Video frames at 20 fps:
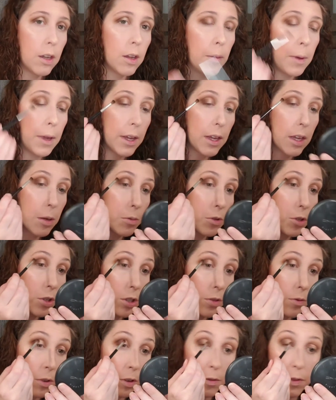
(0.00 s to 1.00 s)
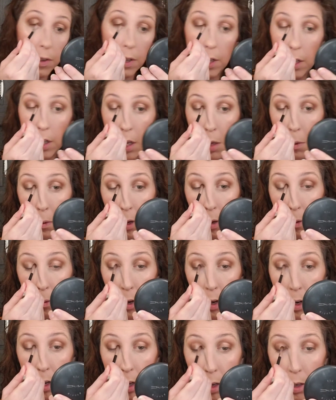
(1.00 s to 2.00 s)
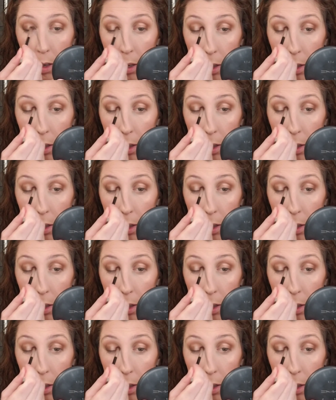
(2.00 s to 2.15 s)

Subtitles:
Makeup's just for fun anyway, right?